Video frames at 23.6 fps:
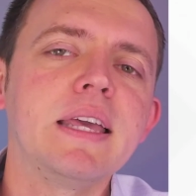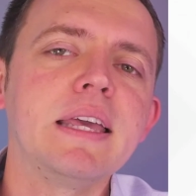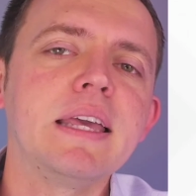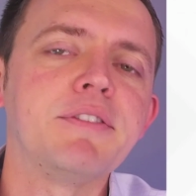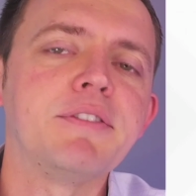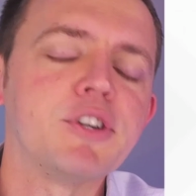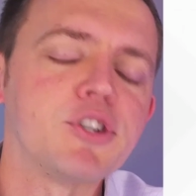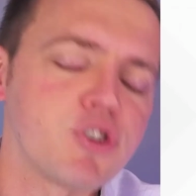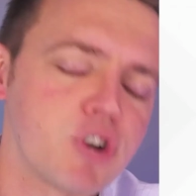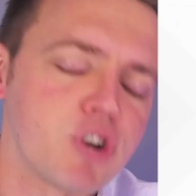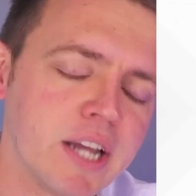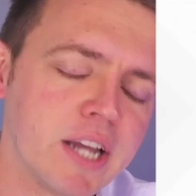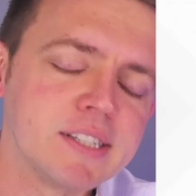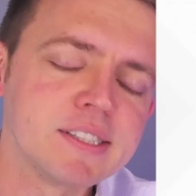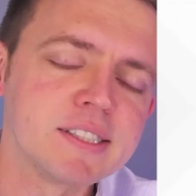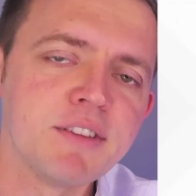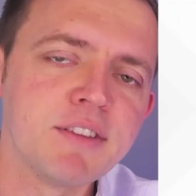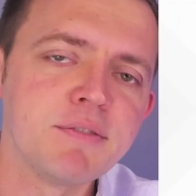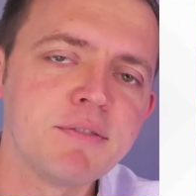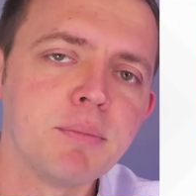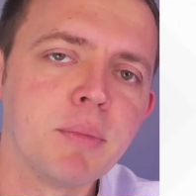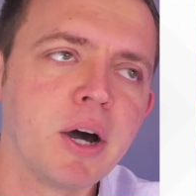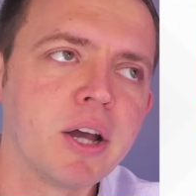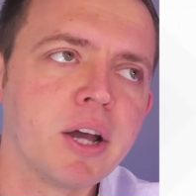if you're trying to
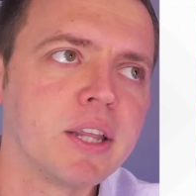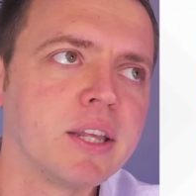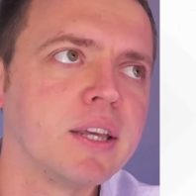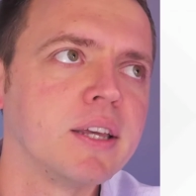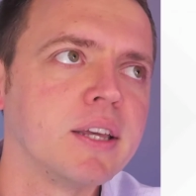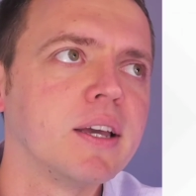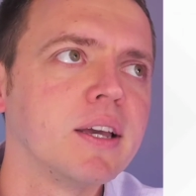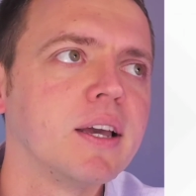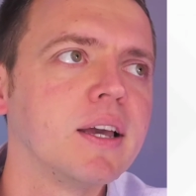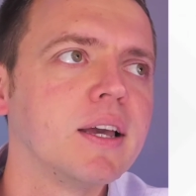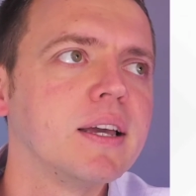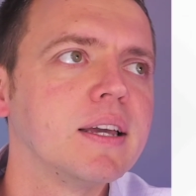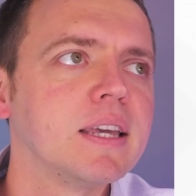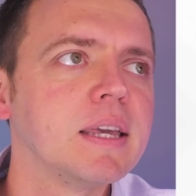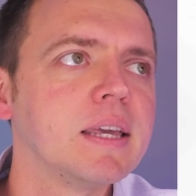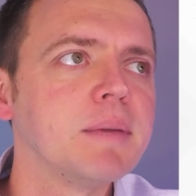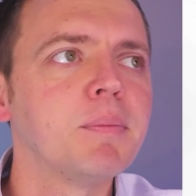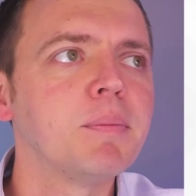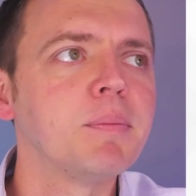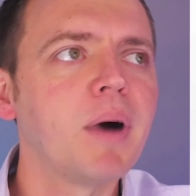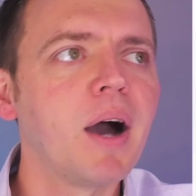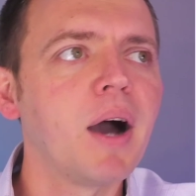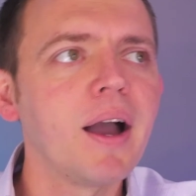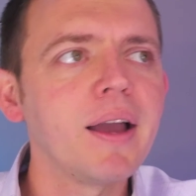save money,
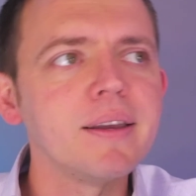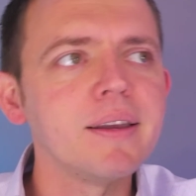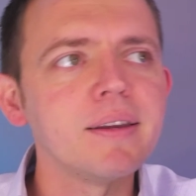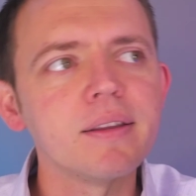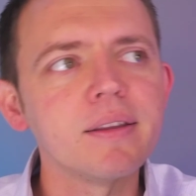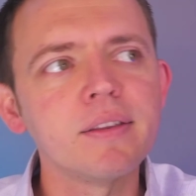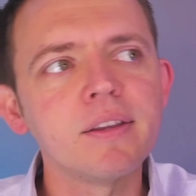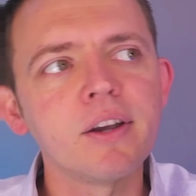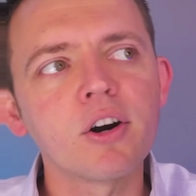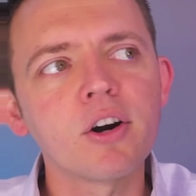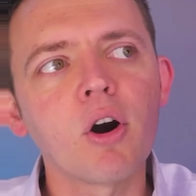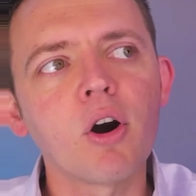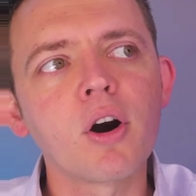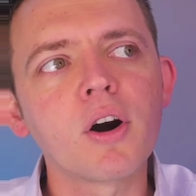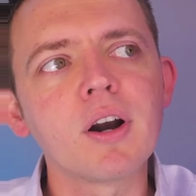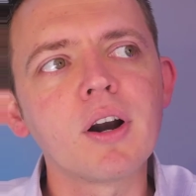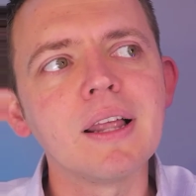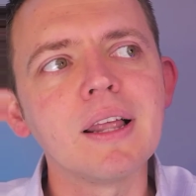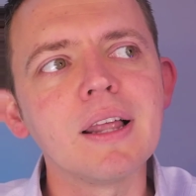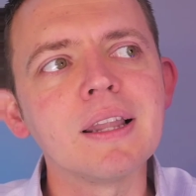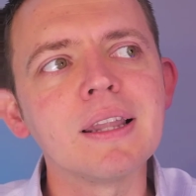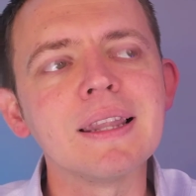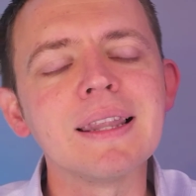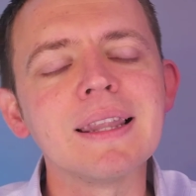keep in mind there
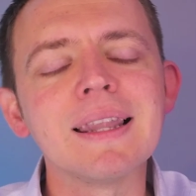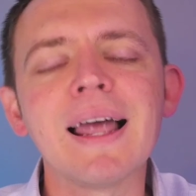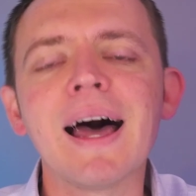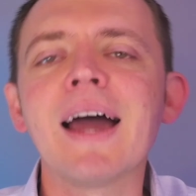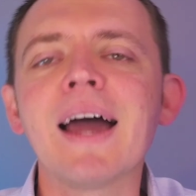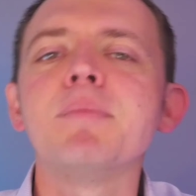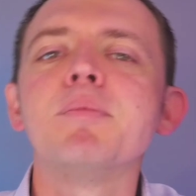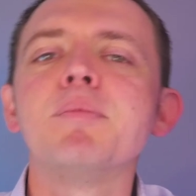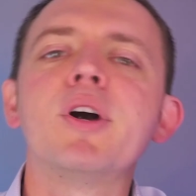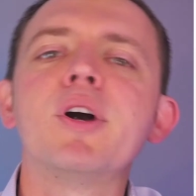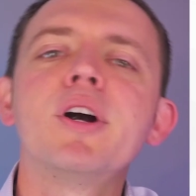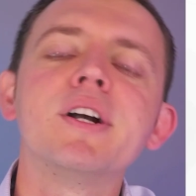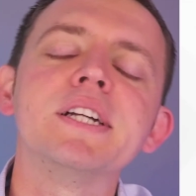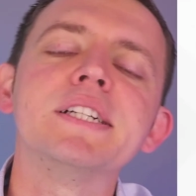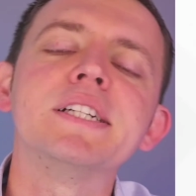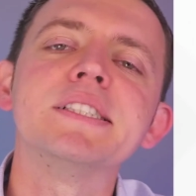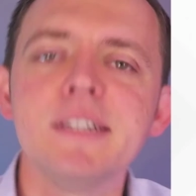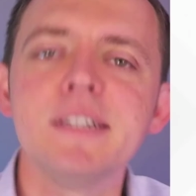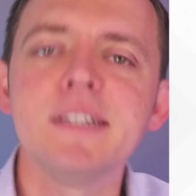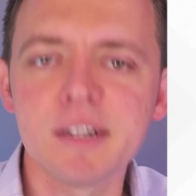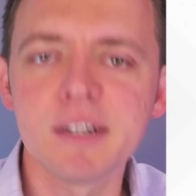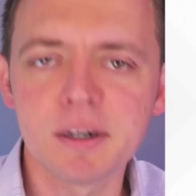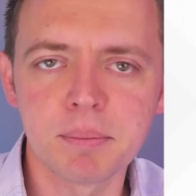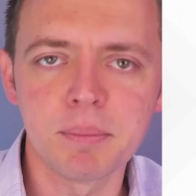are
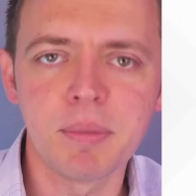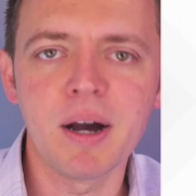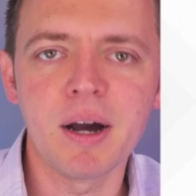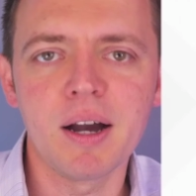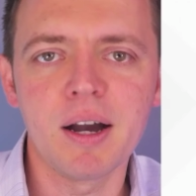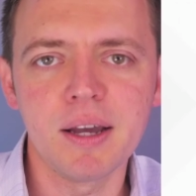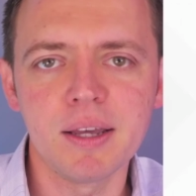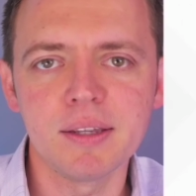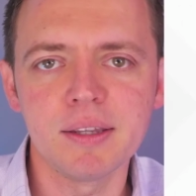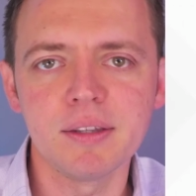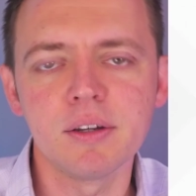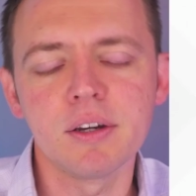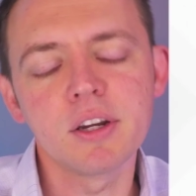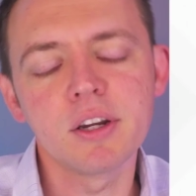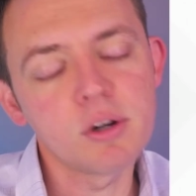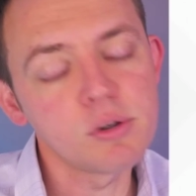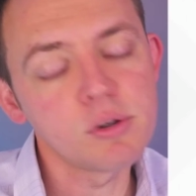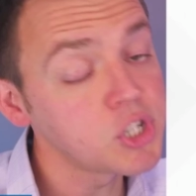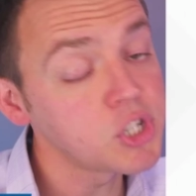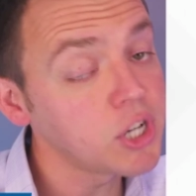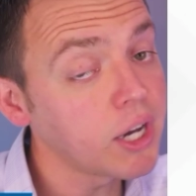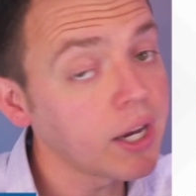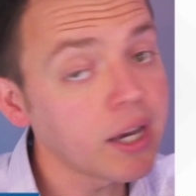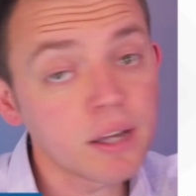libraries nearby. You could
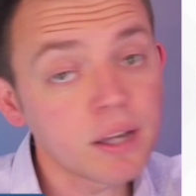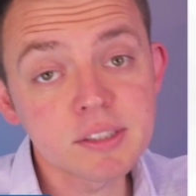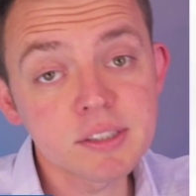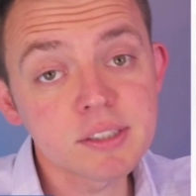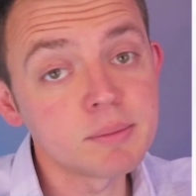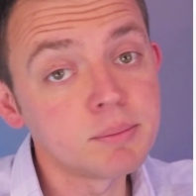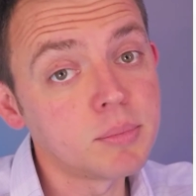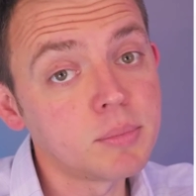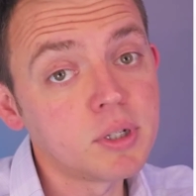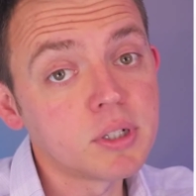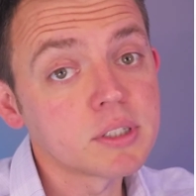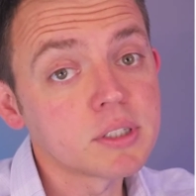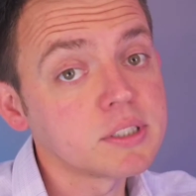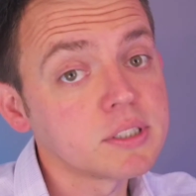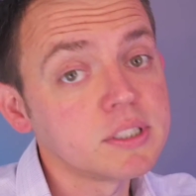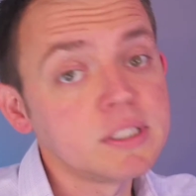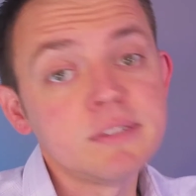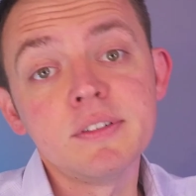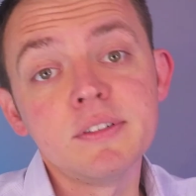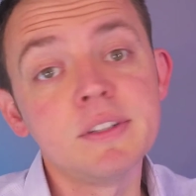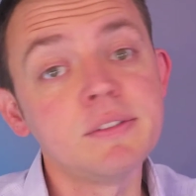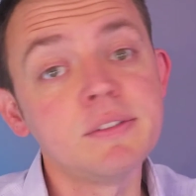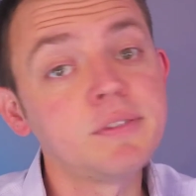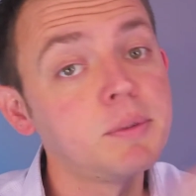go check out some books,
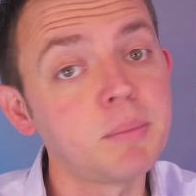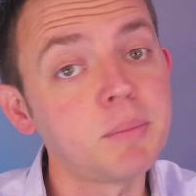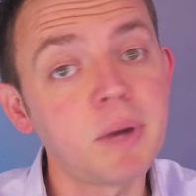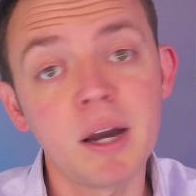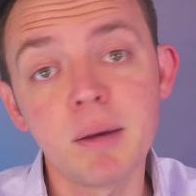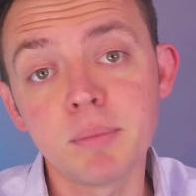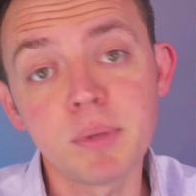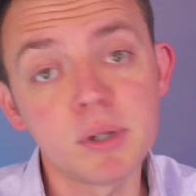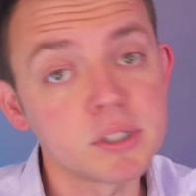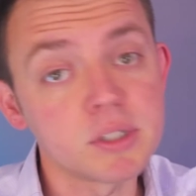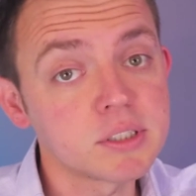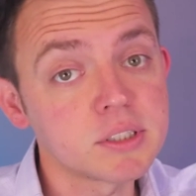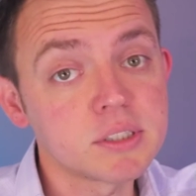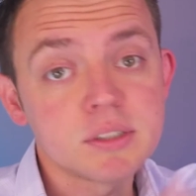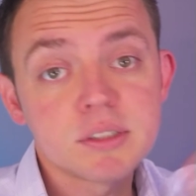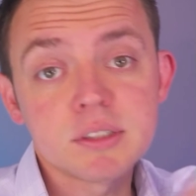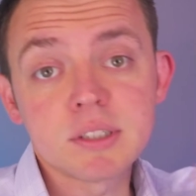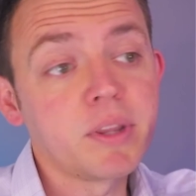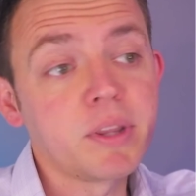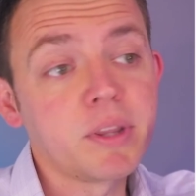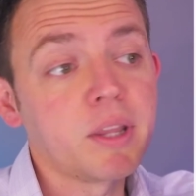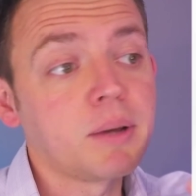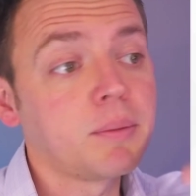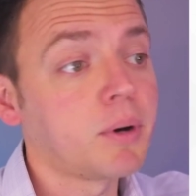even my books.
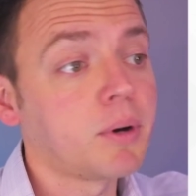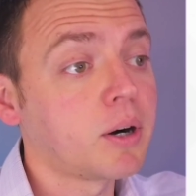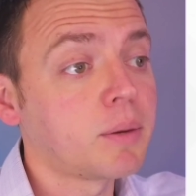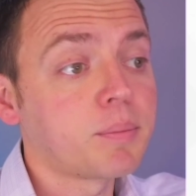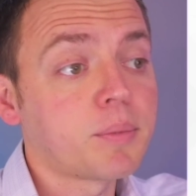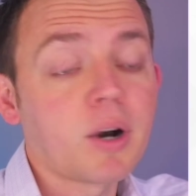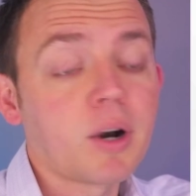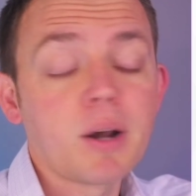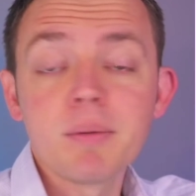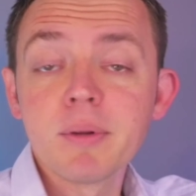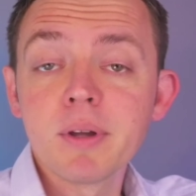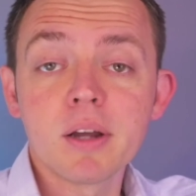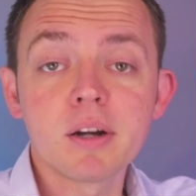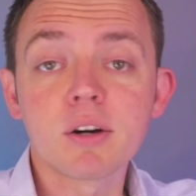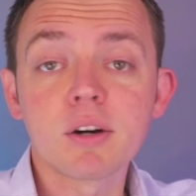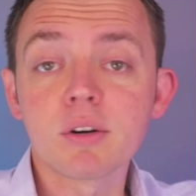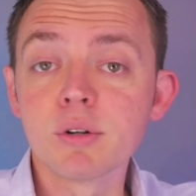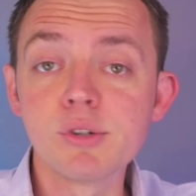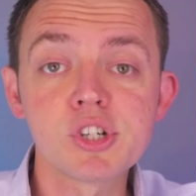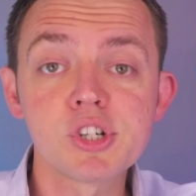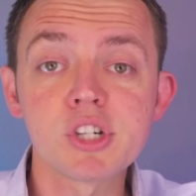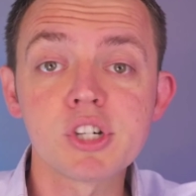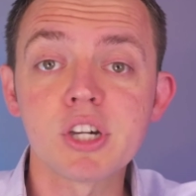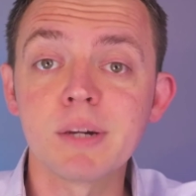Some of them are probably on
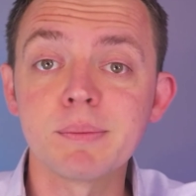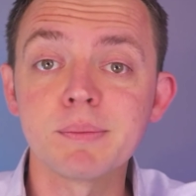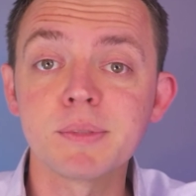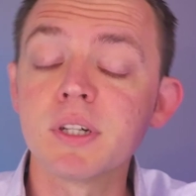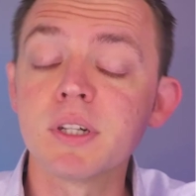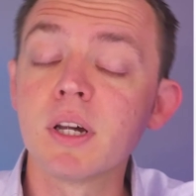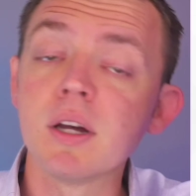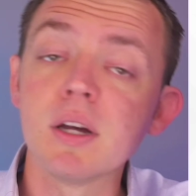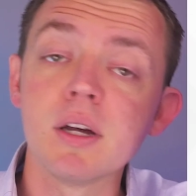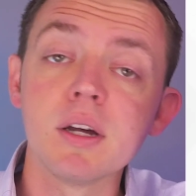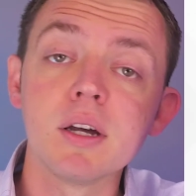cruise ships.